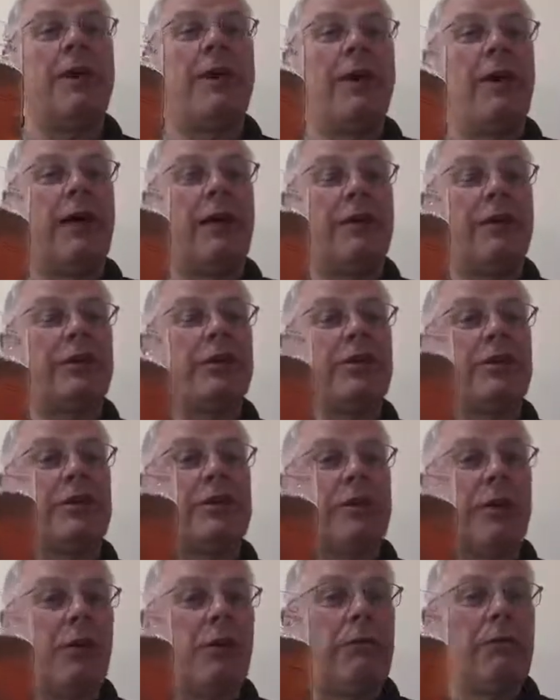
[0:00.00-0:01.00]
And they use
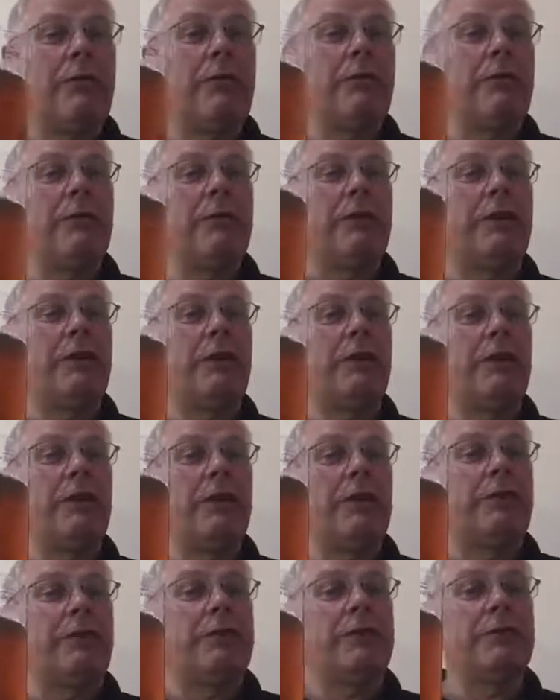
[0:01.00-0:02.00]
a totally different
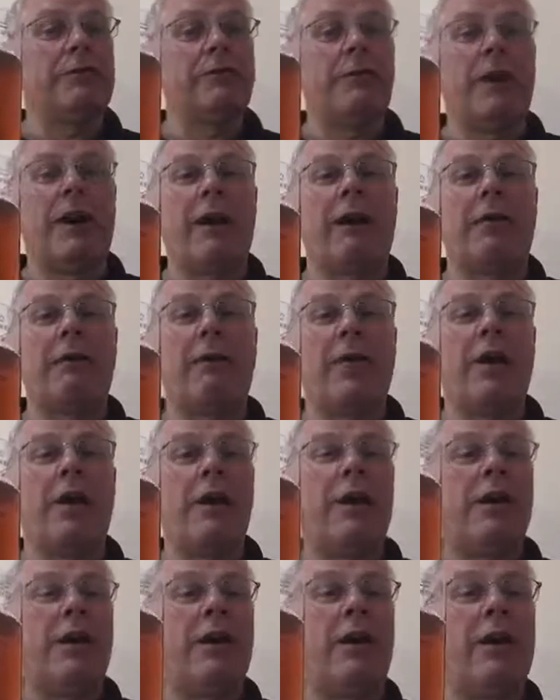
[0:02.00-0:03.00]
yeast as well,
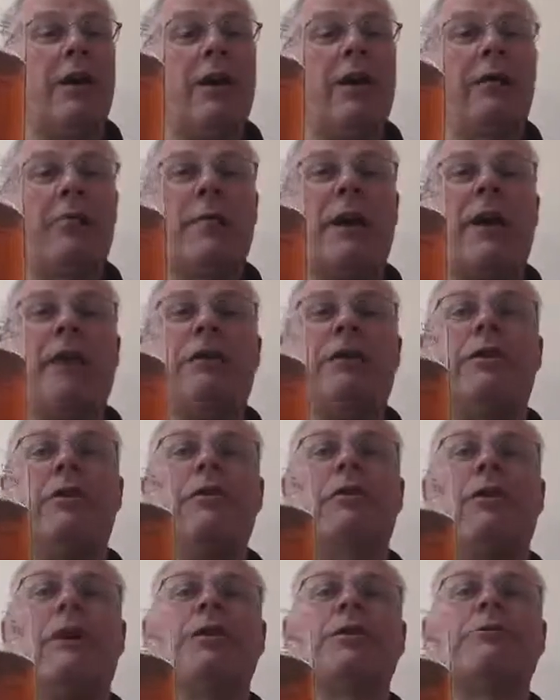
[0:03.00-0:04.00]
a
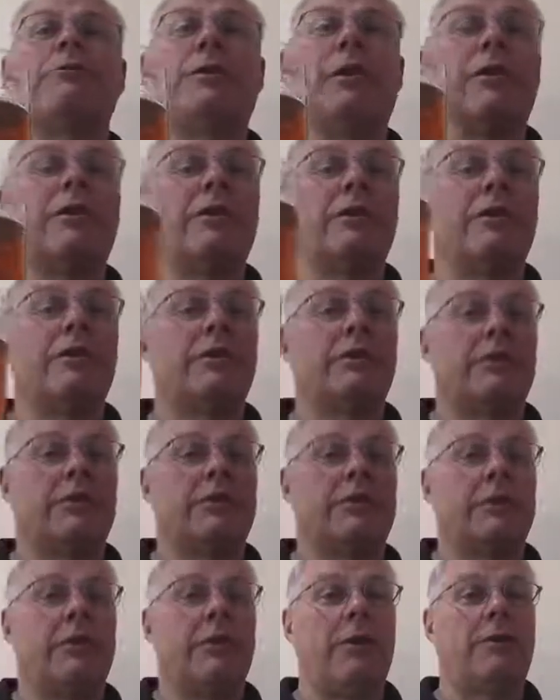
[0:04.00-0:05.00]
US type
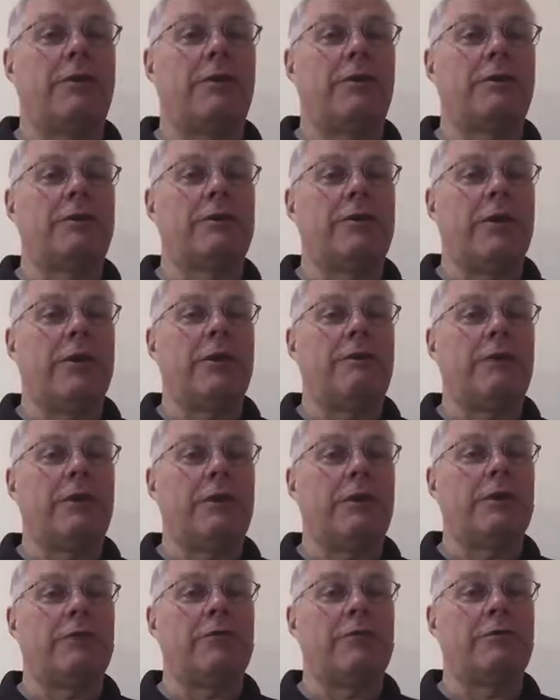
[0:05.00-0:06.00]
style
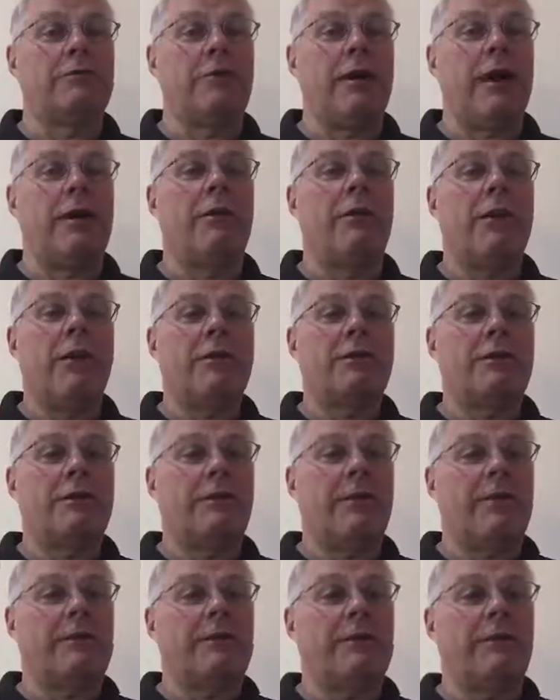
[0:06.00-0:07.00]
yeast as well. So it
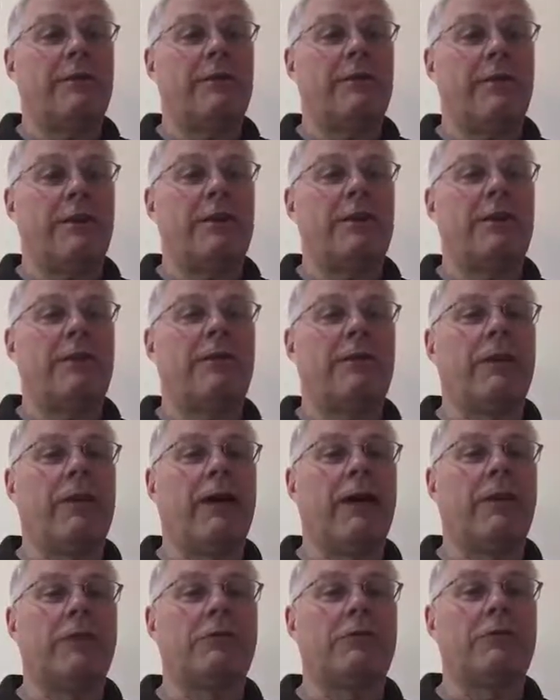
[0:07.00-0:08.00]
makes something very different.
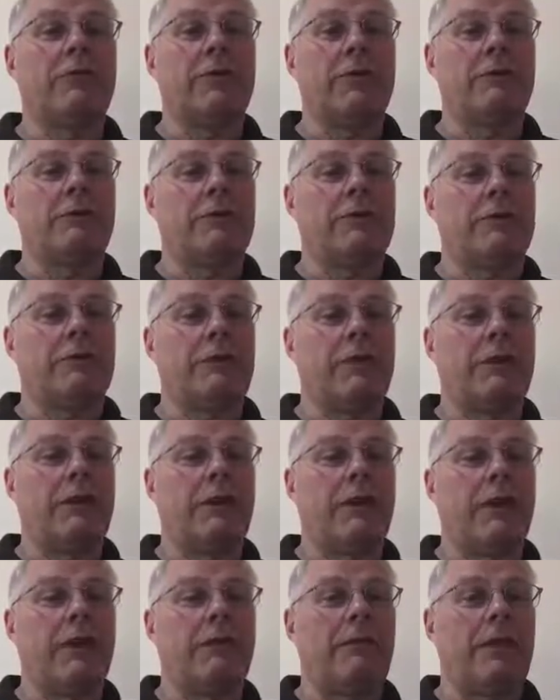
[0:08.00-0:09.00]
And of course,
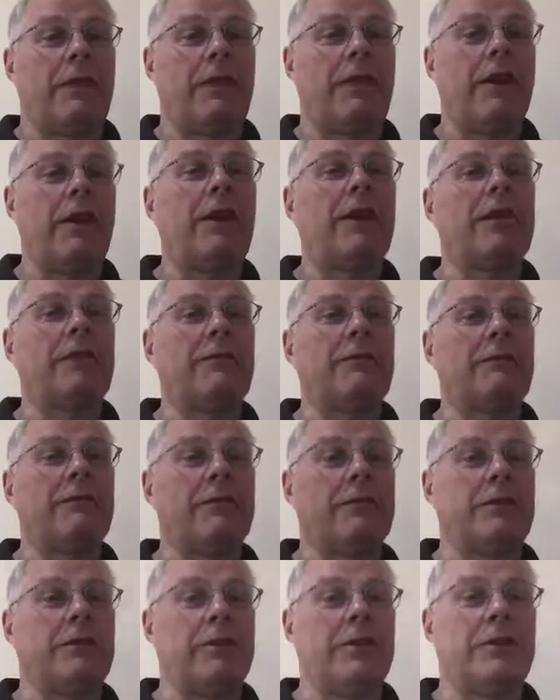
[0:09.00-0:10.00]
the key
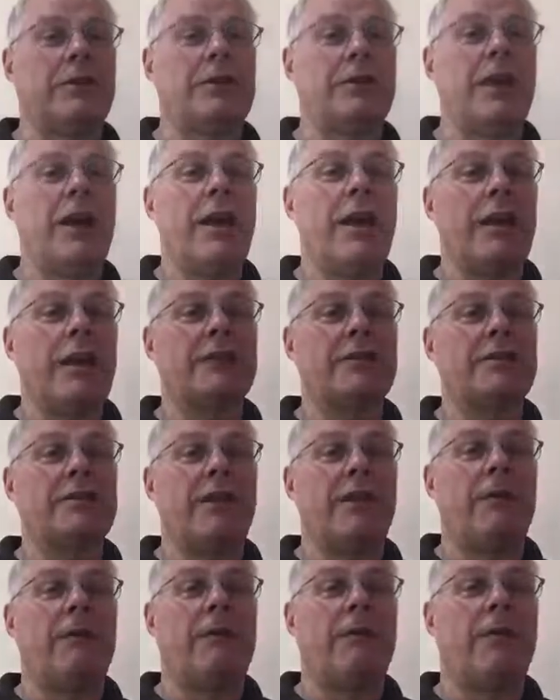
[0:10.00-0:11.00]
difference to this is it's
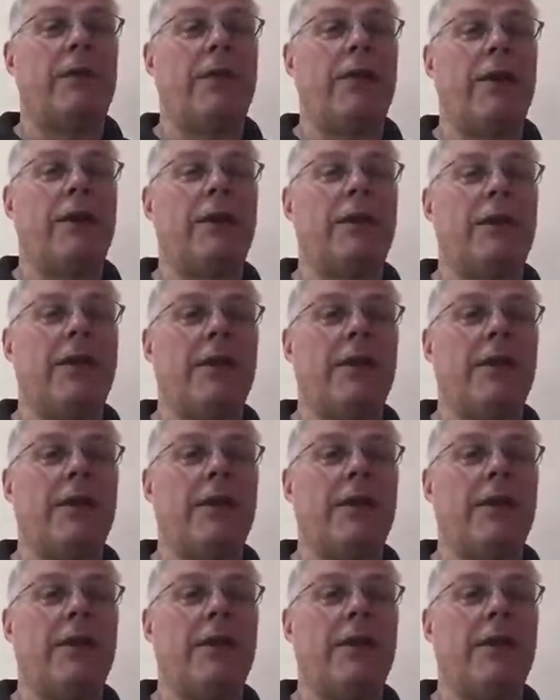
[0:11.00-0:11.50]
unfined.